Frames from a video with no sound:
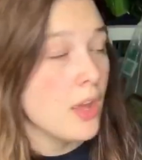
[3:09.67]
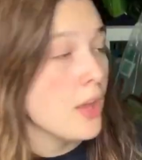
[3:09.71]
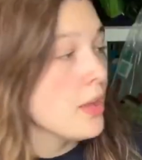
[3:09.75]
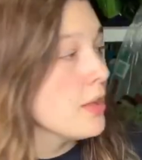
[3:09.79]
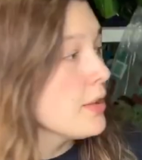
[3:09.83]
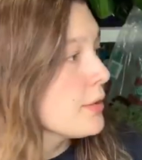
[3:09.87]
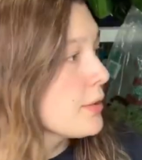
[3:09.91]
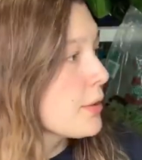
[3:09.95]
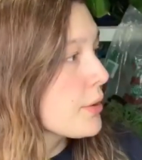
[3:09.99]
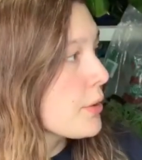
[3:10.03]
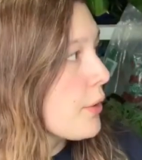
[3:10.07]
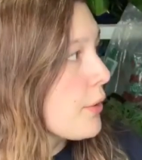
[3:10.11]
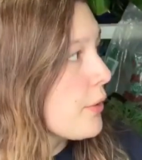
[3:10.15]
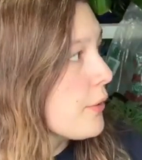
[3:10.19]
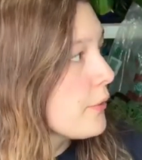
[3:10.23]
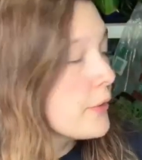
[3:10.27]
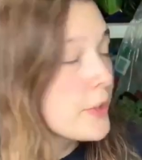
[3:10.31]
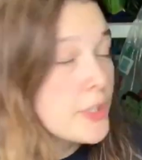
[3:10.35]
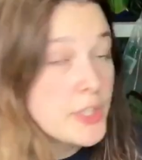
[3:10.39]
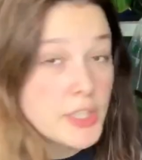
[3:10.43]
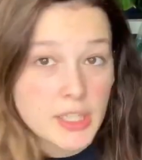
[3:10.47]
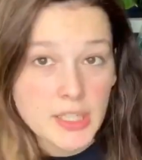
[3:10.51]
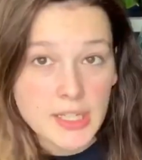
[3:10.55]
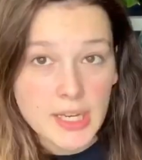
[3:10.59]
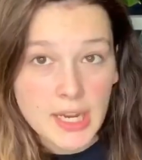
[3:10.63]
So
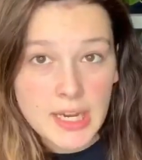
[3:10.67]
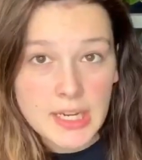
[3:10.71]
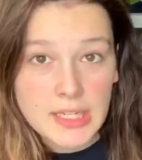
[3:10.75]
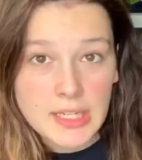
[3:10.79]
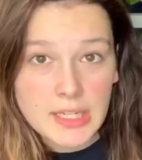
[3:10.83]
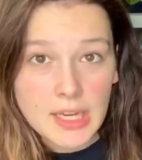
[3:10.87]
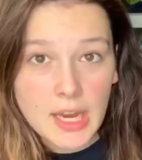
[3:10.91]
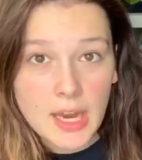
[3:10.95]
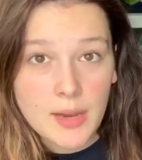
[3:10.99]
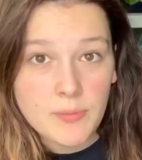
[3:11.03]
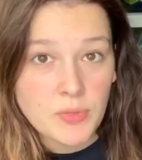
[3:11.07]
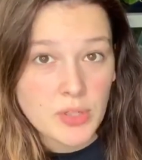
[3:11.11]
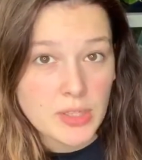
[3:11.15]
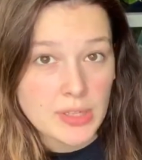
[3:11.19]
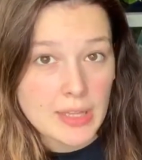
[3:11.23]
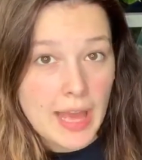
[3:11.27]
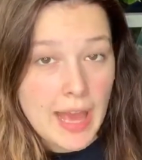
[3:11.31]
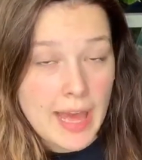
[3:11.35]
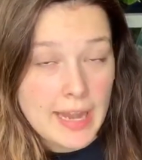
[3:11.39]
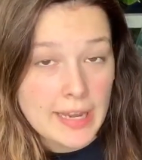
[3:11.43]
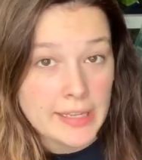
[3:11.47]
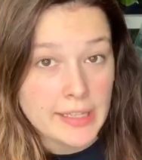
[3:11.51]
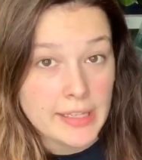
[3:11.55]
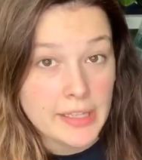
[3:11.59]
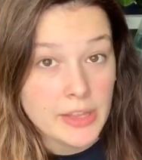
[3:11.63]
for tonight, I'm just
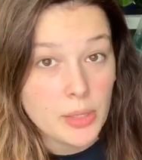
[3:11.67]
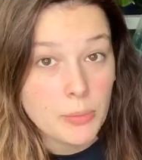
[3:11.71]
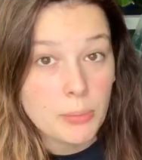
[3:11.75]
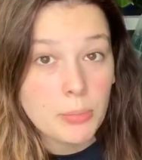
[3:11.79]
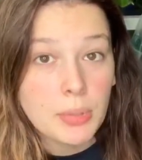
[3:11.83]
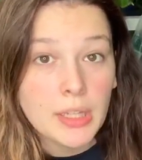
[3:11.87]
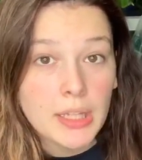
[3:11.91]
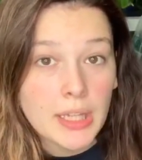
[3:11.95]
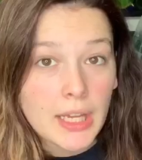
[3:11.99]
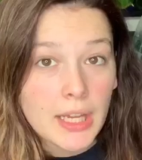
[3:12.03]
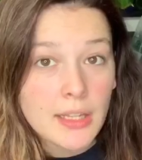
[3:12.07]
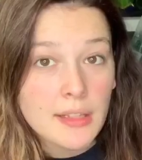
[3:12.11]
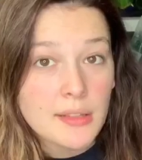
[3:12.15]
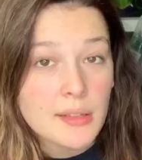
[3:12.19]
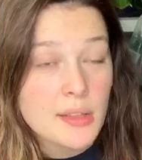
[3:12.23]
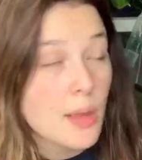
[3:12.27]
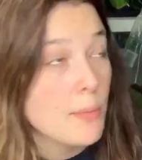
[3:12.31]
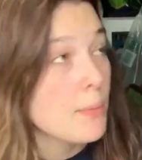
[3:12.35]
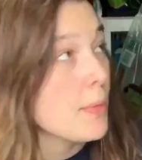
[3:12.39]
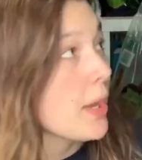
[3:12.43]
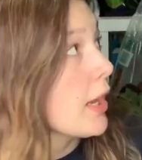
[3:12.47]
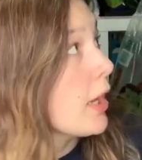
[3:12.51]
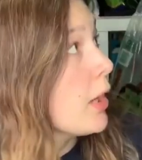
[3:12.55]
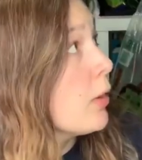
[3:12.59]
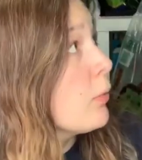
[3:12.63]
adding in the plants. I'm
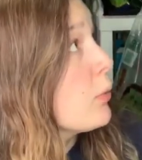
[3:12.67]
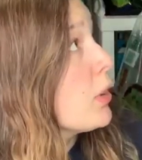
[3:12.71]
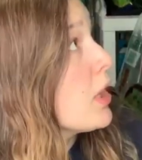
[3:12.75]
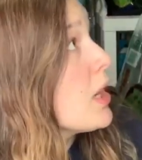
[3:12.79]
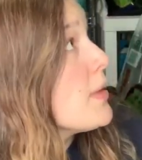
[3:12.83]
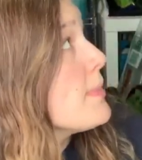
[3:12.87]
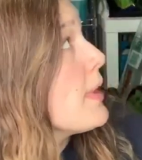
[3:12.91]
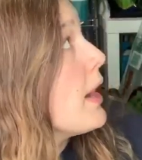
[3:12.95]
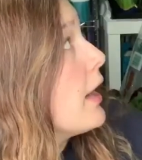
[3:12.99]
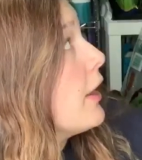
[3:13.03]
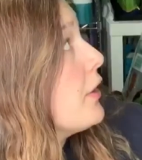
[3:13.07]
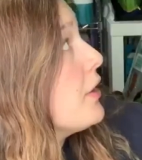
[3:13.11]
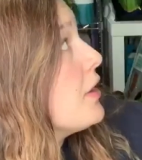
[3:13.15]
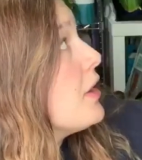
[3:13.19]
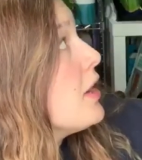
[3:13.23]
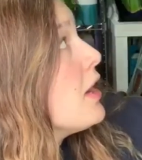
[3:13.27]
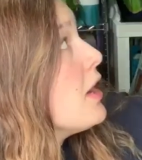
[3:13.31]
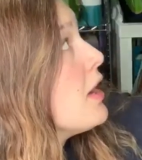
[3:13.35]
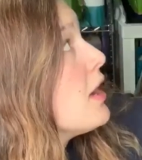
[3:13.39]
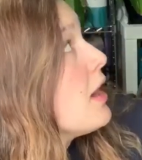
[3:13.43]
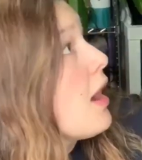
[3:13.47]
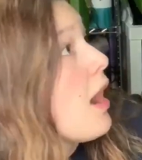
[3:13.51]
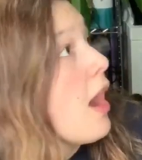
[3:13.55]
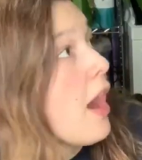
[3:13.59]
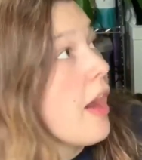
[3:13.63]
not gonna worry about
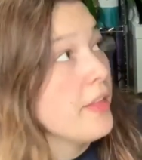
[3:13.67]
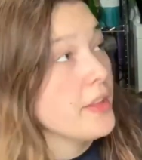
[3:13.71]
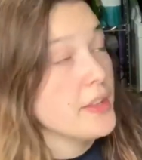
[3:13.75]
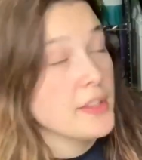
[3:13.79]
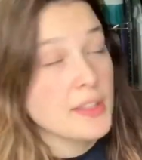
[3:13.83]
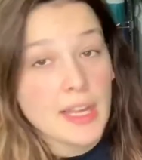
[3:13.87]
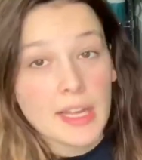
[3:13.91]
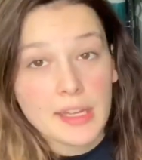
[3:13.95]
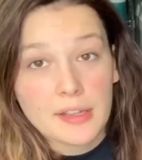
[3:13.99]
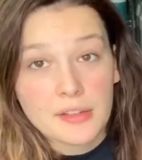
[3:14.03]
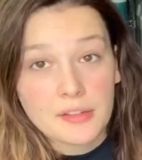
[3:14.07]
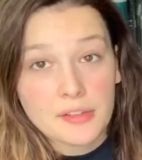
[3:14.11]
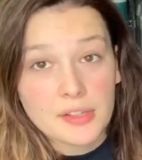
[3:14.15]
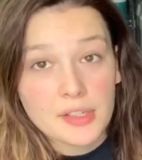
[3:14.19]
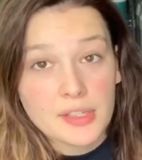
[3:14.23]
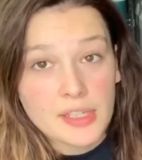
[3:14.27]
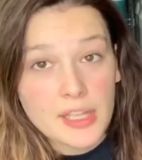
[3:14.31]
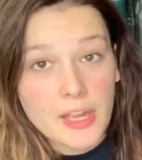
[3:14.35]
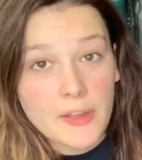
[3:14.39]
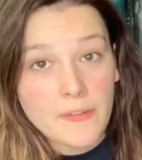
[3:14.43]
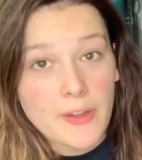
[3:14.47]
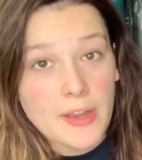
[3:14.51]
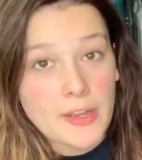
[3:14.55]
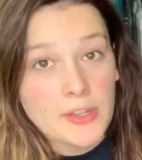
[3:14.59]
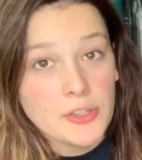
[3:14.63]
all this extra
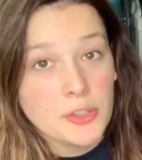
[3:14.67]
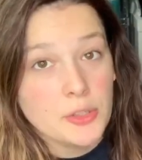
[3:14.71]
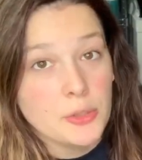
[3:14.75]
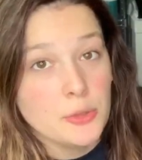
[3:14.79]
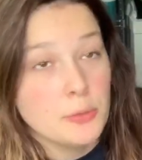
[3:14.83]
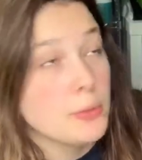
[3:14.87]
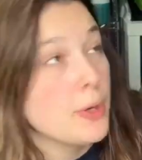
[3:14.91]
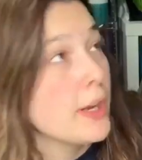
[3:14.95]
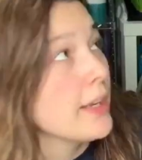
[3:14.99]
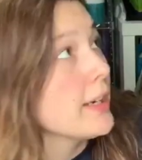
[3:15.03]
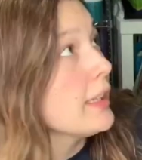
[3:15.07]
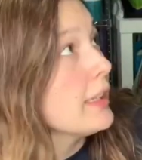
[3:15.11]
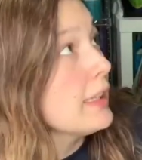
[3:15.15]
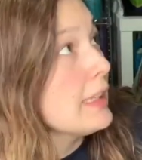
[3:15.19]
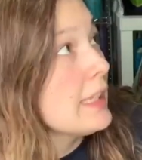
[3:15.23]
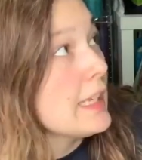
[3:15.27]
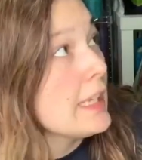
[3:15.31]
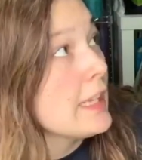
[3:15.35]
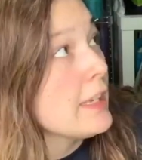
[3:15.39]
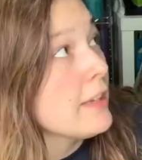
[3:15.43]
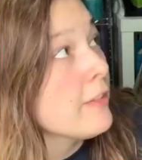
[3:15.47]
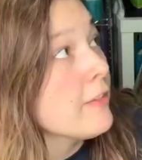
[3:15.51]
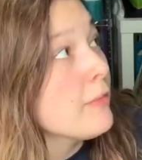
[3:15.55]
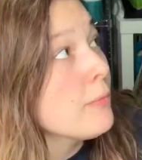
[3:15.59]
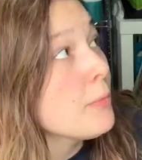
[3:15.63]
stuff. I do wanna
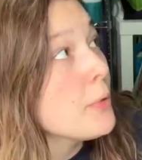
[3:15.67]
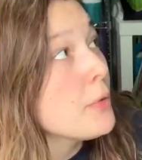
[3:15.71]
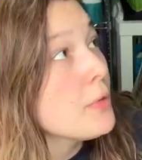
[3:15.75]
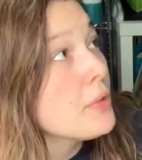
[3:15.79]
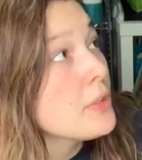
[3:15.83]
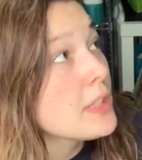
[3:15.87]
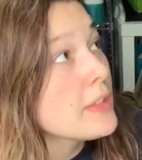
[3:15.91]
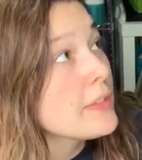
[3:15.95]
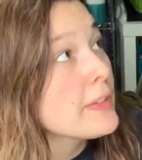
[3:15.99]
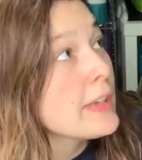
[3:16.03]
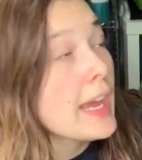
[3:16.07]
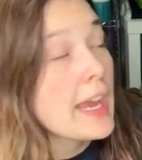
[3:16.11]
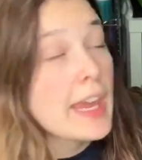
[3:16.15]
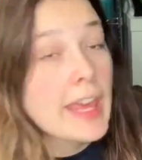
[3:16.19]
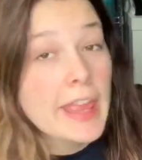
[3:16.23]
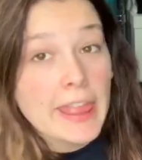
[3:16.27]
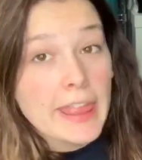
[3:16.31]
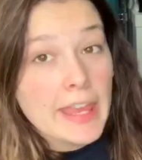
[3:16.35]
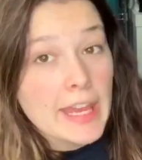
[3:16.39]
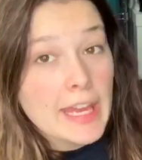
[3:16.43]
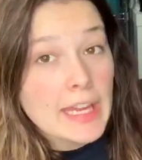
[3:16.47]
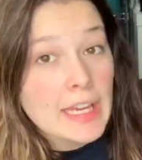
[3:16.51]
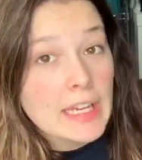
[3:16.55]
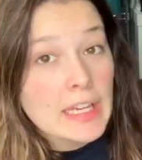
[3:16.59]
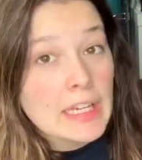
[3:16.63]
leave most of it, I
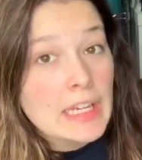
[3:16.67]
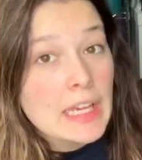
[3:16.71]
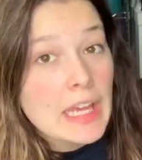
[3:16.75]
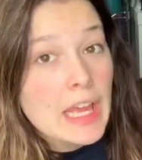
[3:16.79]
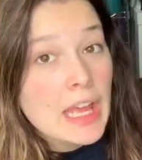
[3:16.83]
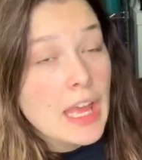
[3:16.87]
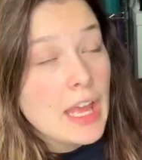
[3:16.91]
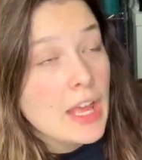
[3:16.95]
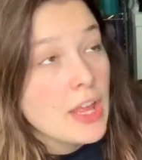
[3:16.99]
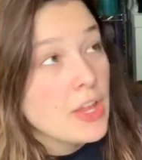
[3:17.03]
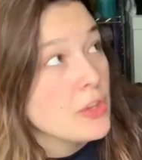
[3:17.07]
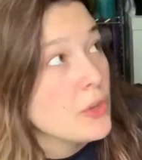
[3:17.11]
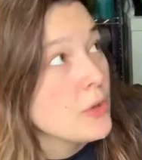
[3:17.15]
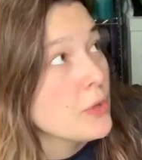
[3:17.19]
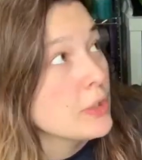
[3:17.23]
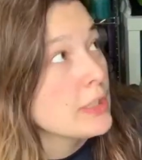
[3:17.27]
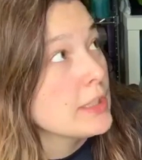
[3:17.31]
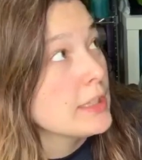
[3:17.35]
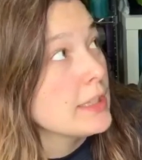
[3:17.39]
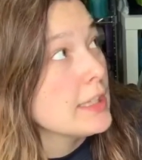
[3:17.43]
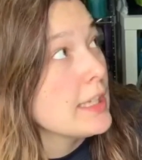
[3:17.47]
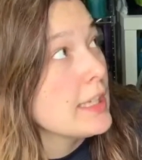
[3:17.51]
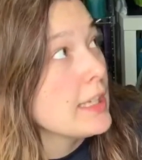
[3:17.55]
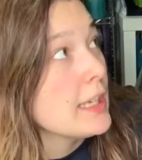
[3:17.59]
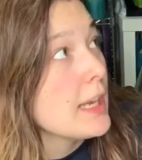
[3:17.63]
think. The only
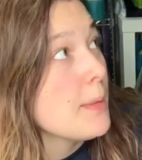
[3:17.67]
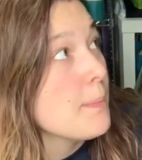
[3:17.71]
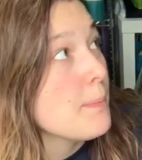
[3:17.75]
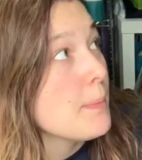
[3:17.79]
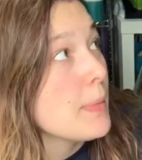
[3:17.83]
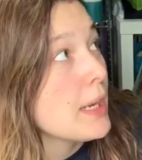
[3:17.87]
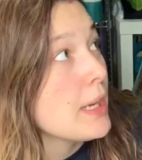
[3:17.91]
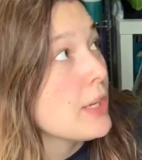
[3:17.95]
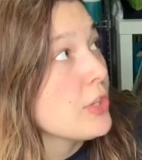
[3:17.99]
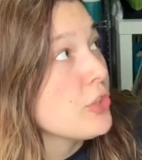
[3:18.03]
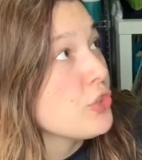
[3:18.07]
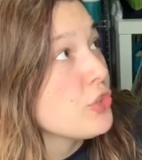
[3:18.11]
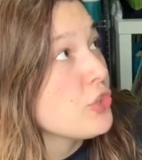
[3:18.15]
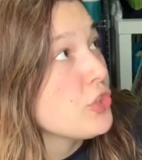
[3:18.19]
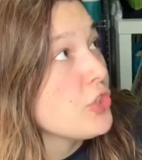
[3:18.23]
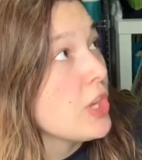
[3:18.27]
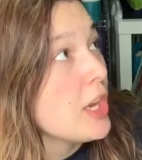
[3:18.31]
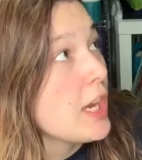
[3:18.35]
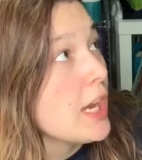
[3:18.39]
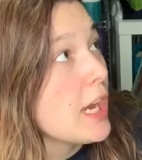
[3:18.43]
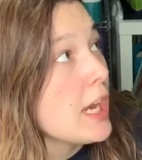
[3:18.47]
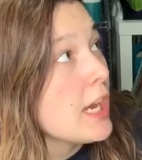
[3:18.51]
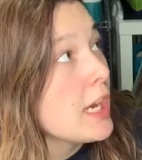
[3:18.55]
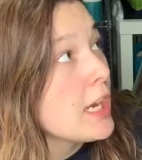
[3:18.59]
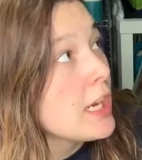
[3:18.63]
thing I might
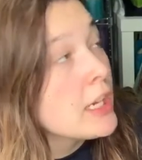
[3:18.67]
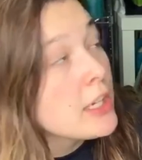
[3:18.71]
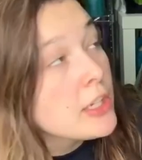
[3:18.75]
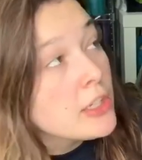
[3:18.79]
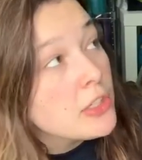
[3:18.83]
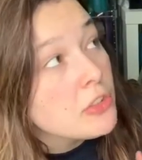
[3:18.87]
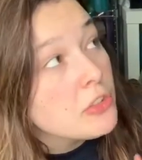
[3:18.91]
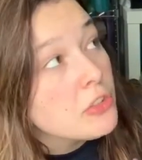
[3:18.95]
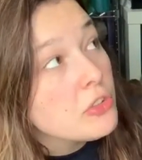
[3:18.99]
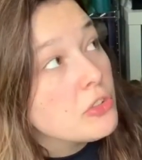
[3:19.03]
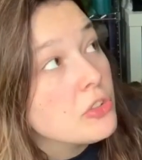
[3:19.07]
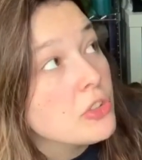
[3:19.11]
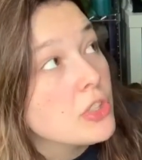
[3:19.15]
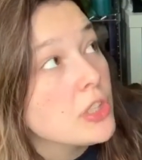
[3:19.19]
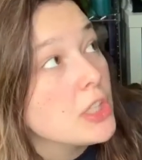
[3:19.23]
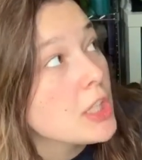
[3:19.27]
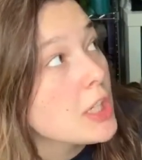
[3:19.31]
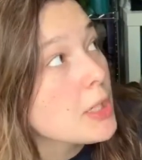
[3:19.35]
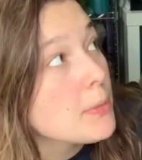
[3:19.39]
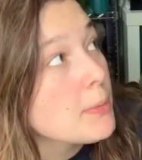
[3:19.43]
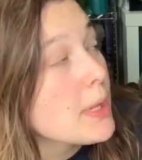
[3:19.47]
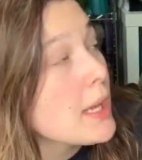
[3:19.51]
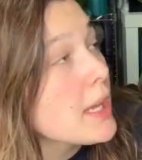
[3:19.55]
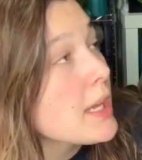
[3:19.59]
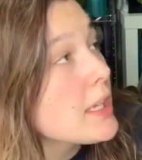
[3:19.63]
change a
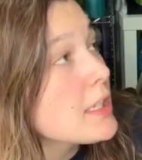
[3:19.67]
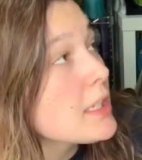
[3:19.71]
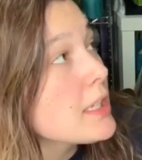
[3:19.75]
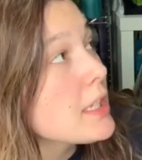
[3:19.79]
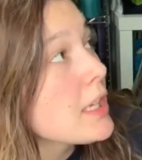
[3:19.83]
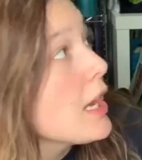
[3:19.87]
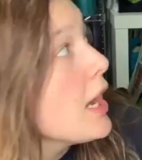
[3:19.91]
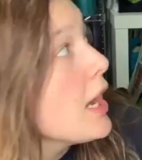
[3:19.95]
little bit